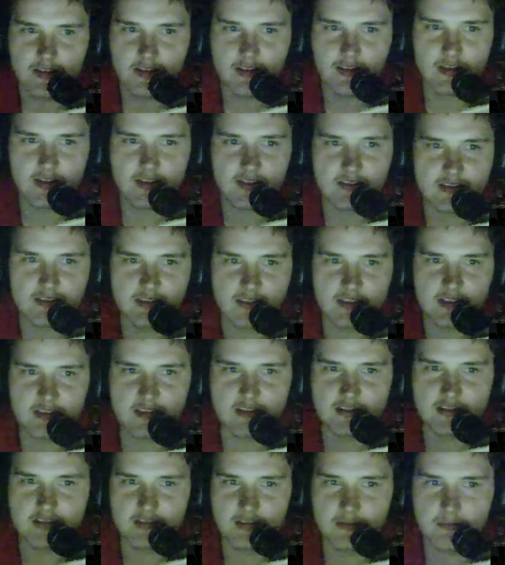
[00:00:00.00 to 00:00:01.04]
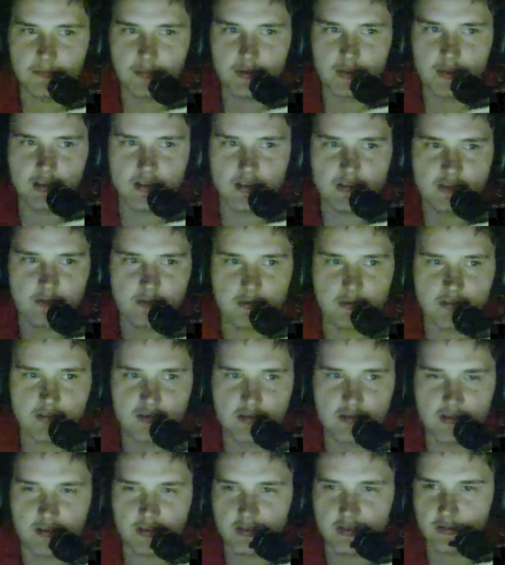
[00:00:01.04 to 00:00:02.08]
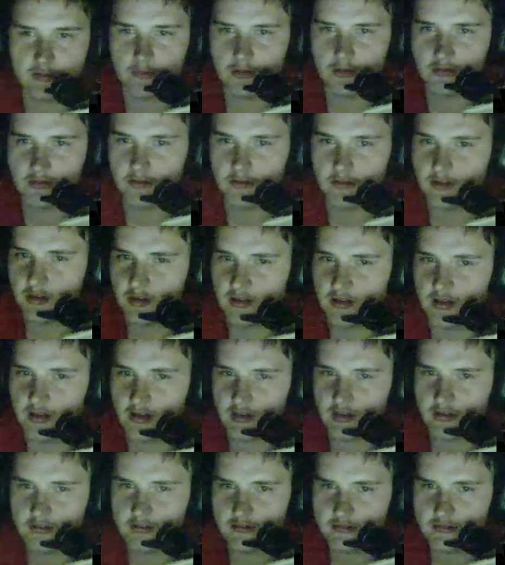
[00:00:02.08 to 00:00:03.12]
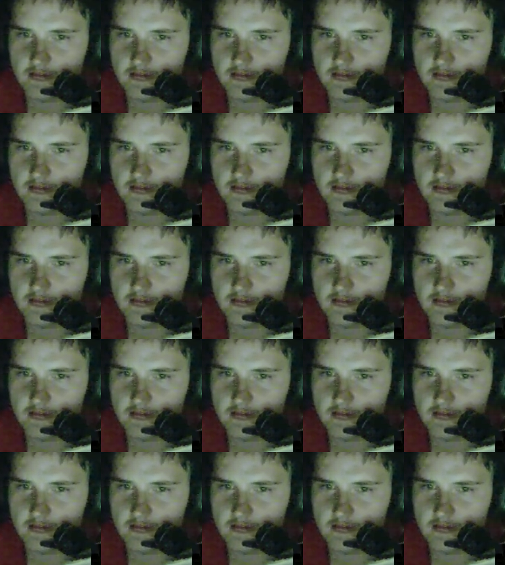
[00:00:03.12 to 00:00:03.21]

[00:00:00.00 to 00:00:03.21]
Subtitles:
Yes, that is the biggest question in the world right now.